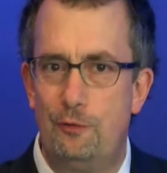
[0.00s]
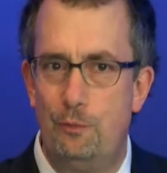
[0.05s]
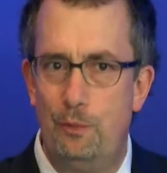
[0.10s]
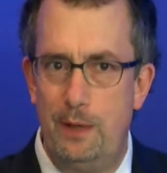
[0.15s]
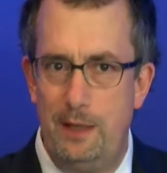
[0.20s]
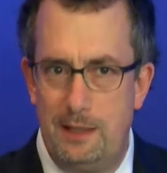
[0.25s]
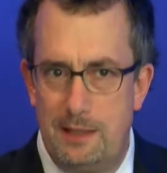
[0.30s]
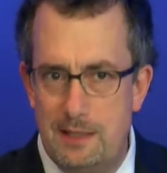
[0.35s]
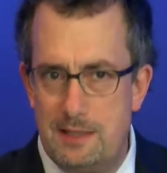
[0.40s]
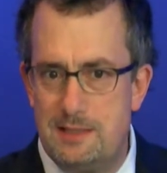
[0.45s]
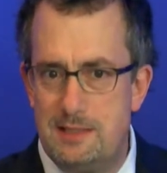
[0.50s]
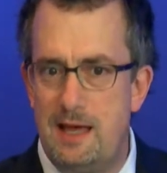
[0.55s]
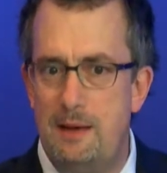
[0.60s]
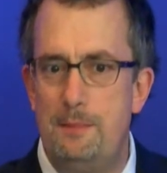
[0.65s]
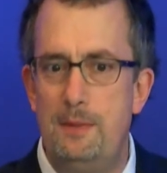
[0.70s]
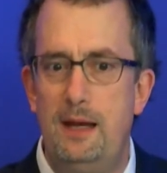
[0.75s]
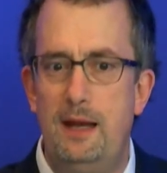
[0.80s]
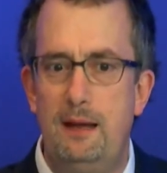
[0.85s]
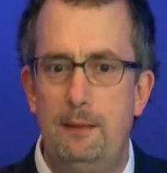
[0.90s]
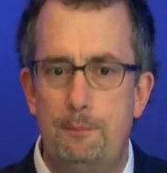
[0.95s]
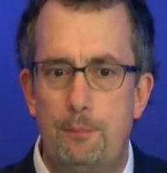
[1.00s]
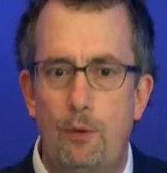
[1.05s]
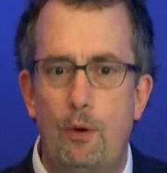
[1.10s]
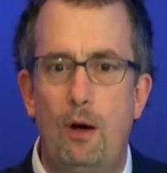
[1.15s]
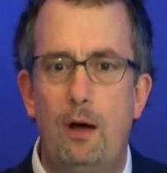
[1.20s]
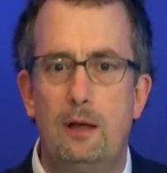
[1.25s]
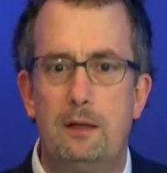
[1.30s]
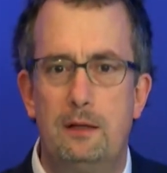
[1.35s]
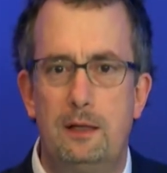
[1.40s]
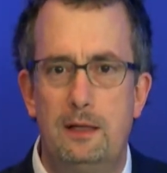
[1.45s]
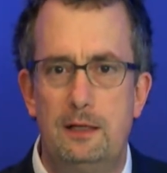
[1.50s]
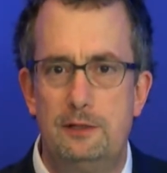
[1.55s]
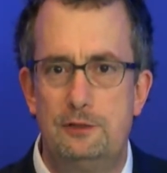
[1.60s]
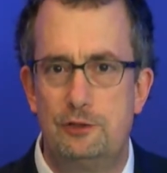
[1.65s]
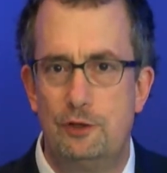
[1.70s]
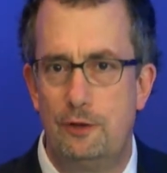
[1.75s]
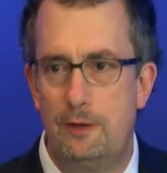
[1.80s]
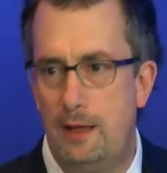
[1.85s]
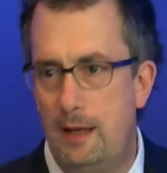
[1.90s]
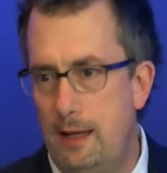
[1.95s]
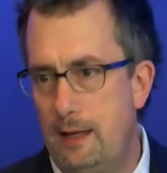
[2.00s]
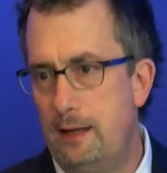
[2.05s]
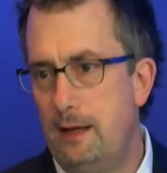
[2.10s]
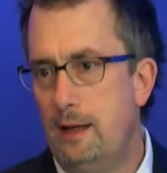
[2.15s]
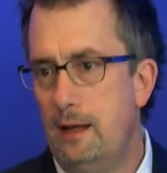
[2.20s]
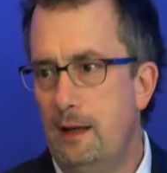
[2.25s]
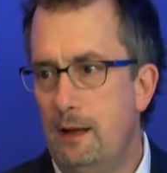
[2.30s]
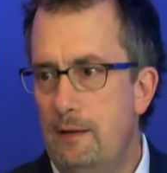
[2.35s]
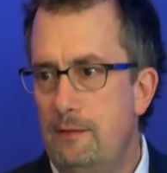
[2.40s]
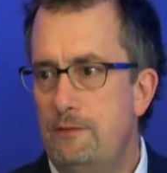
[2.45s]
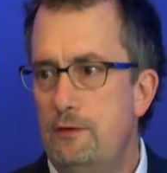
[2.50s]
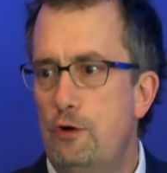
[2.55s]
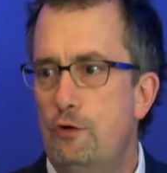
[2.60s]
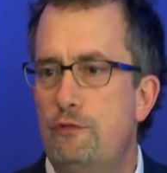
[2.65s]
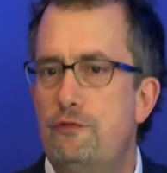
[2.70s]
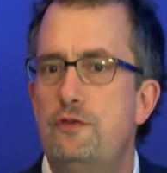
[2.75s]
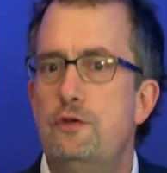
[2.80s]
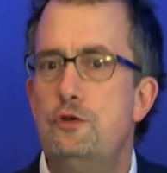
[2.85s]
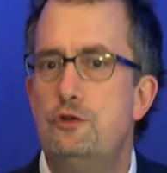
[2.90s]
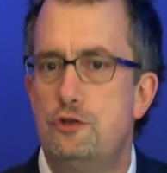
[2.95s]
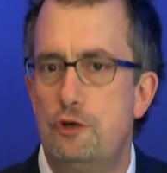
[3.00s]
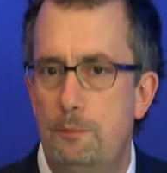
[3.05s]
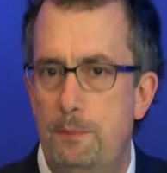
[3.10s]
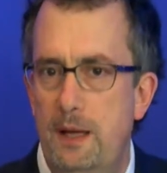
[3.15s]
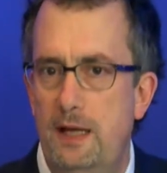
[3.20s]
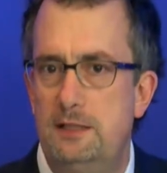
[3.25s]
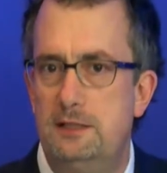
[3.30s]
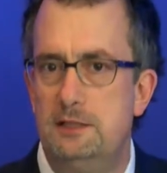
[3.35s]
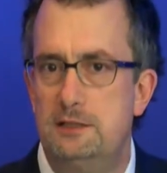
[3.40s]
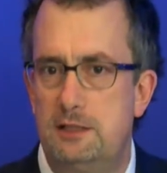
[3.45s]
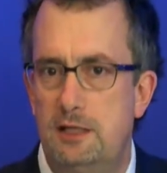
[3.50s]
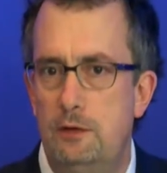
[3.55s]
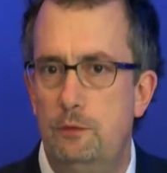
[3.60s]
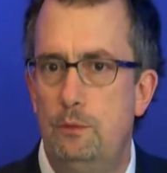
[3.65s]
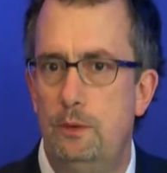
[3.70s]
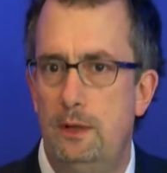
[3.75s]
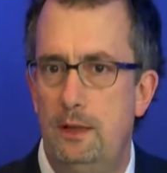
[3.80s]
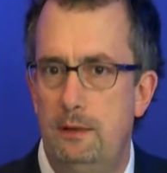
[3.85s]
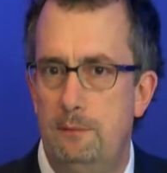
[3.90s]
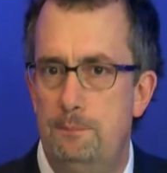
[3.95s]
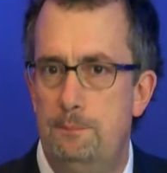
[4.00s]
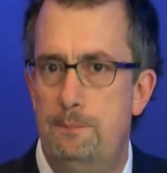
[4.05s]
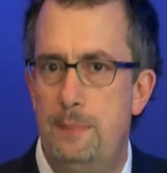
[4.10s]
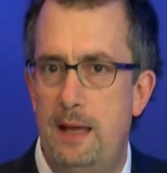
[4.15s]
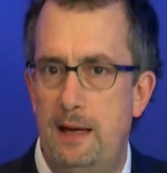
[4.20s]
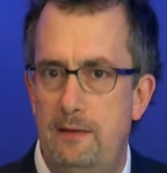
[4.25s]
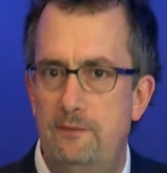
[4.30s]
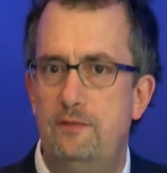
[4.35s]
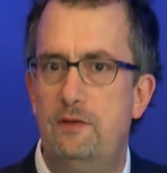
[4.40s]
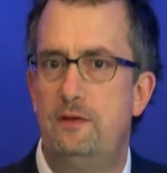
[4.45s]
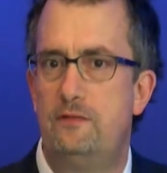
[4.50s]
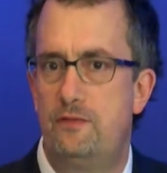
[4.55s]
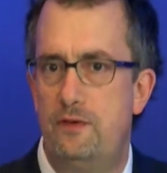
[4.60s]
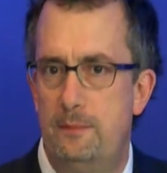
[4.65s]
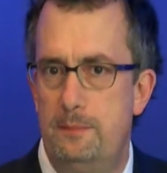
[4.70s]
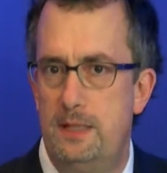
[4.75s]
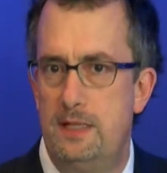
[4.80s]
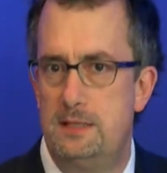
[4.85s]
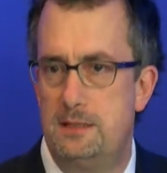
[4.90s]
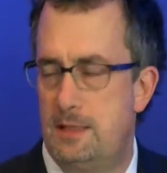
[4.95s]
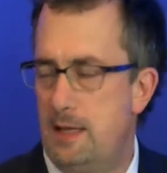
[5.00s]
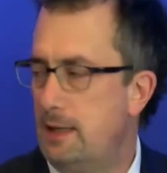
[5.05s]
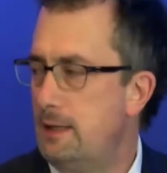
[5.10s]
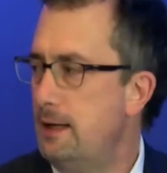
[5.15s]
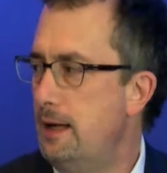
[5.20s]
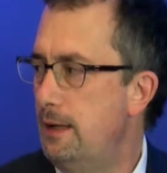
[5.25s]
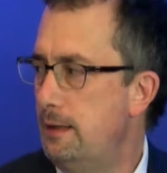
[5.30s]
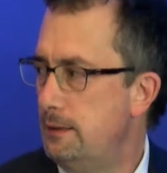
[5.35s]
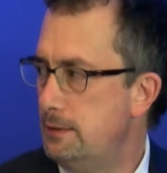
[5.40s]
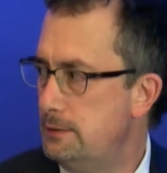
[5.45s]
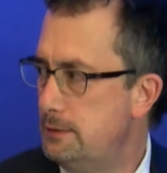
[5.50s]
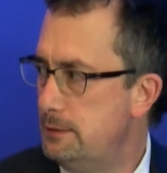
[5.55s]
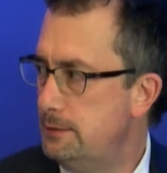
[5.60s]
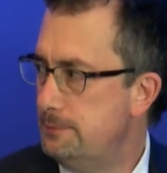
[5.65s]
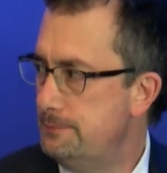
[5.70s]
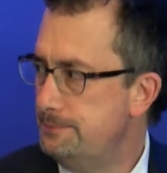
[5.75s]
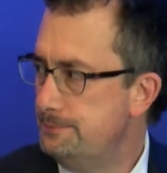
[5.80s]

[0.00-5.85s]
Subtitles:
we disseminate broadly so that, you know, future patients can really benefit from this technology.